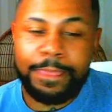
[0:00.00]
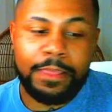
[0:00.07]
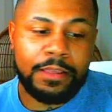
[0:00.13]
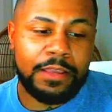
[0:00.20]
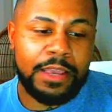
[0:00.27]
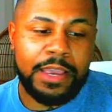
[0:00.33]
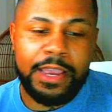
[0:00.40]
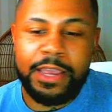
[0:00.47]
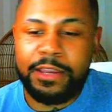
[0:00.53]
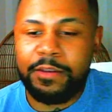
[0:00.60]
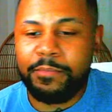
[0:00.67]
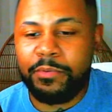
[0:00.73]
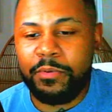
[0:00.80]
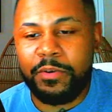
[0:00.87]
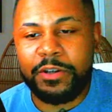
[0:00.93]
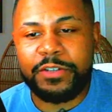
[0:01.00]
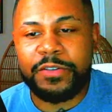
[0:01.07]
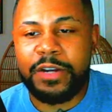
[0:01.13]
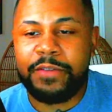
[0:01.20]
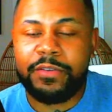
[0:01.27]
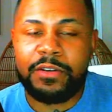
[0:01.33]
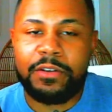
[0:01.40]
and your boy
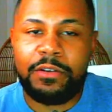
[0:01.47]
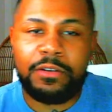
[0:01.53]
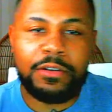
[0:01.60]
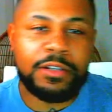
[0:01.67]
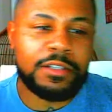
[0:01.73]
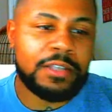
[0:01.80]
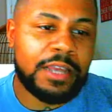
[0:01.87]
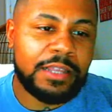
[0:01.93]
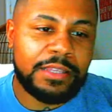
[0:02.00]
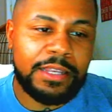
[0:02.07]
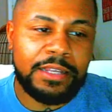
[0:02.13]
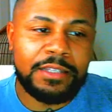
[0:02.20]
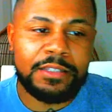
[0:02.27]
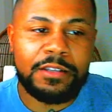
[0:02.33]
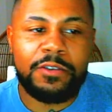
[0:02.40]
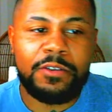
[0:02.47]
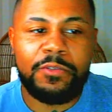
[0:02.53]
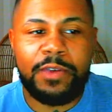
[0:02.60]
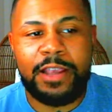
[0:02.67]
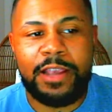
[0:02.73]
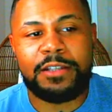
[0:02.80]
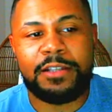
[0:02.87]
Trevor Lawrence. I think this is a
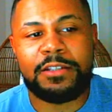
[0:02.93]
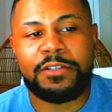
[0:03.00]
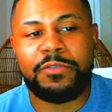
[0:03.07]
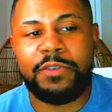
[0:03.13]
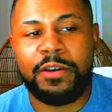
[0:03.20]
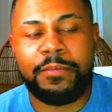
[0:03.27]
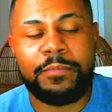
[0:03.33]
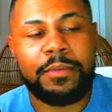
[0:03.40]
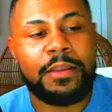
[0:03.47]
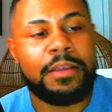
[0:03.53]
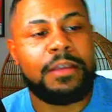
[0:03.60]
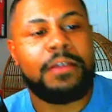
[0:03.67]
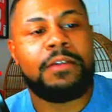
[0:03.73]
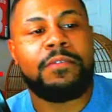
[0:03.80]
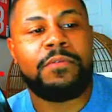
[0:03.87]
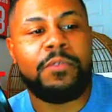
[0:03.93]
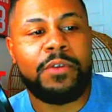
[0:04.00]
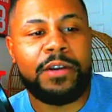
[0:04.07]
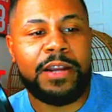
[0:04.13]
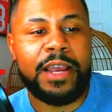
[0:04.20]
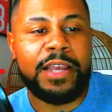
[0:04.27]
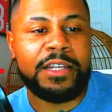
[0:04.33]
great script for a
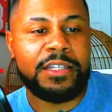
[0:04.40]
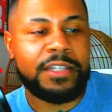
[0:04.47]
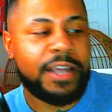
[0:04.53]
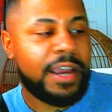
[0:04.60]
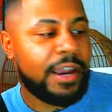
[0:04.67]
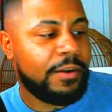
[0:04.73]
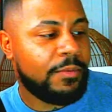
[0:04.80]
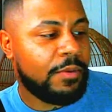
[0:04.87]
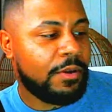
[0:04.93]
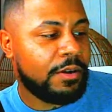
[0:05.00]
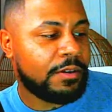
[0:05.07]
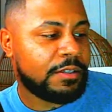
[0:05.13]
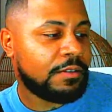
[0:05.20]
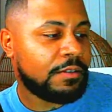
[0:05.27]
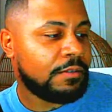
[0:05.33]
nice Jaguars